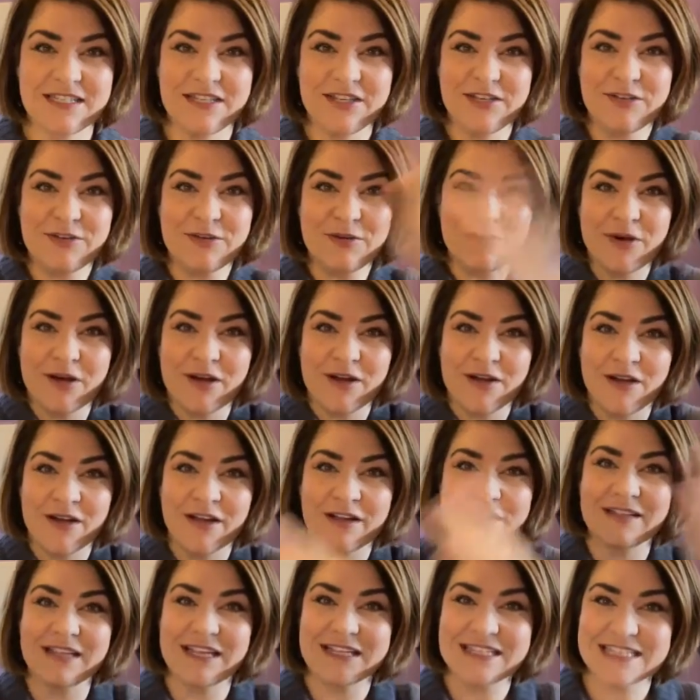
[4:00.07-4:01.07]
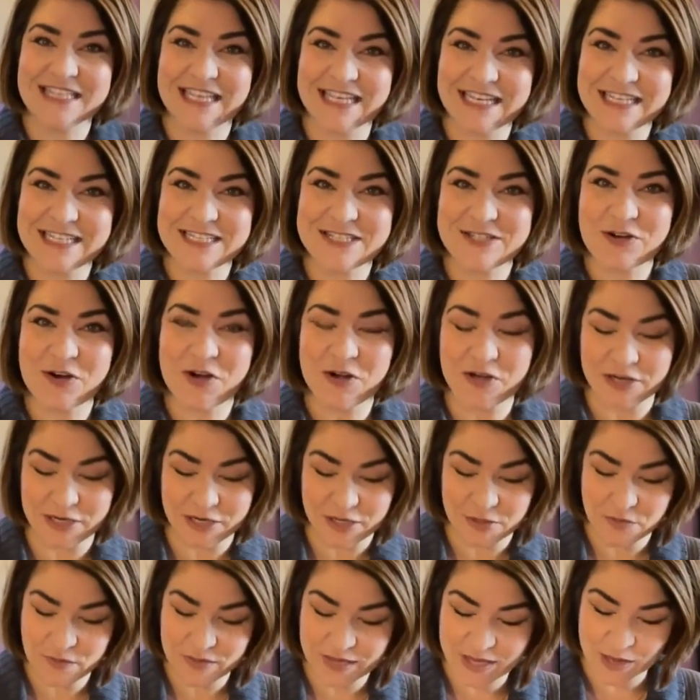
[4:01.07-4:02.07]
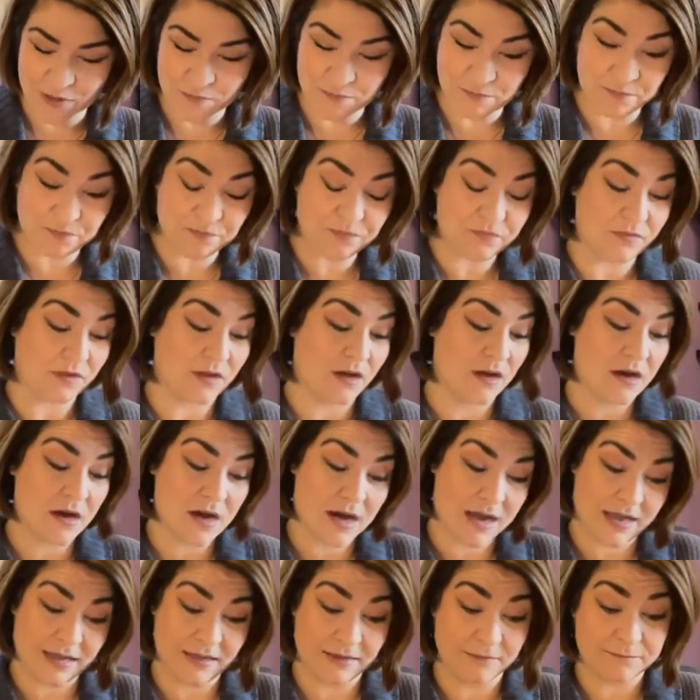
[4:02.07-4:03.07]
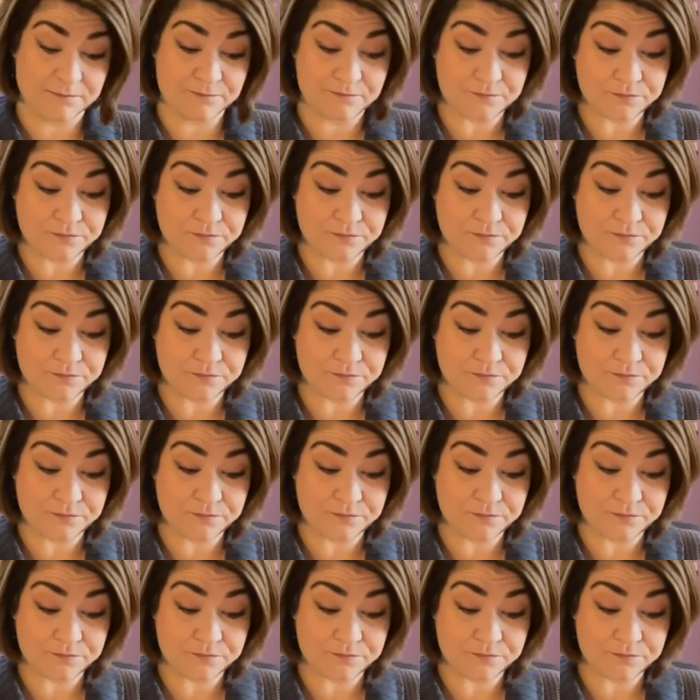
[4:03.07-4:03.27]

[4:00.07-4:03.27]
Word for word: two on Let's Getting Started. Here we go. All right.